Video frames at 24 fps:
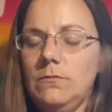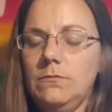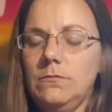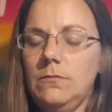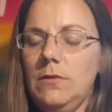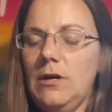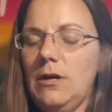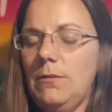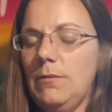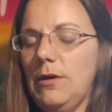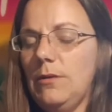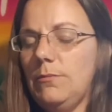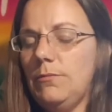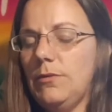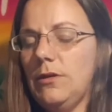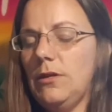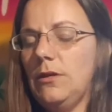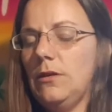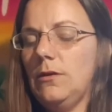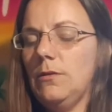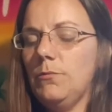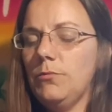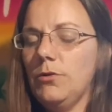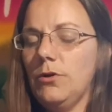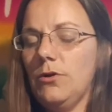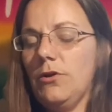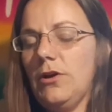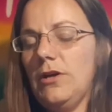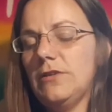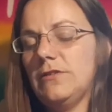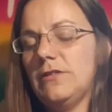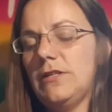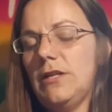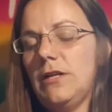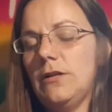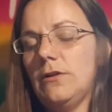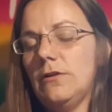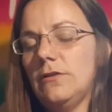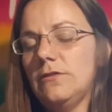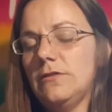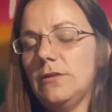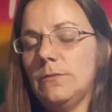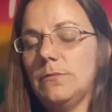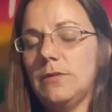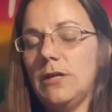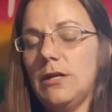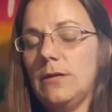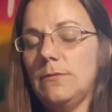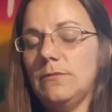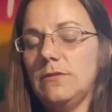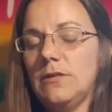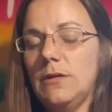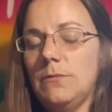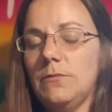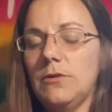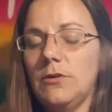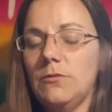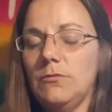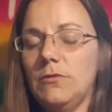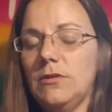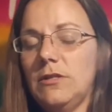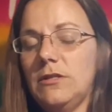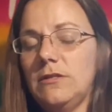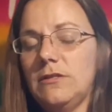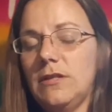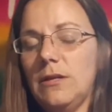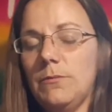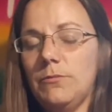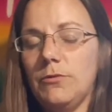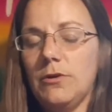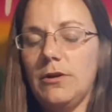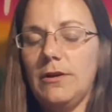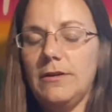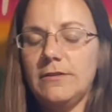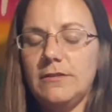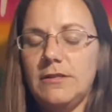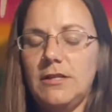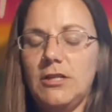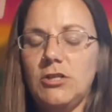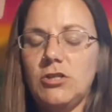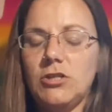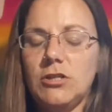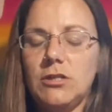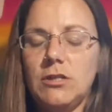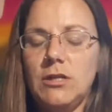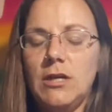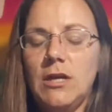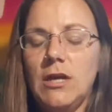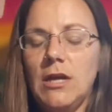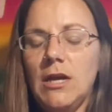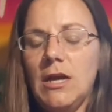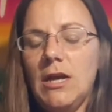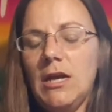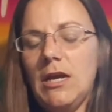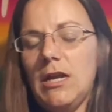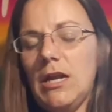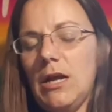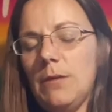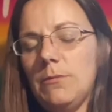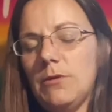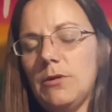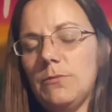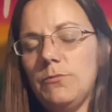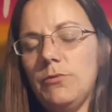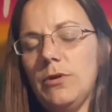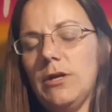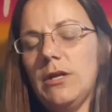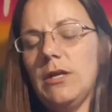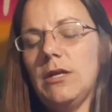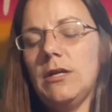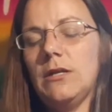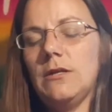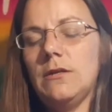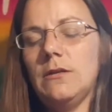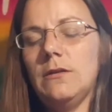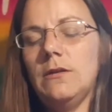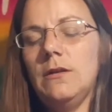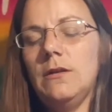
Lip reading: I might be a procrastinator, and sometimes I'm going to release that procrastination and I'm going to bring in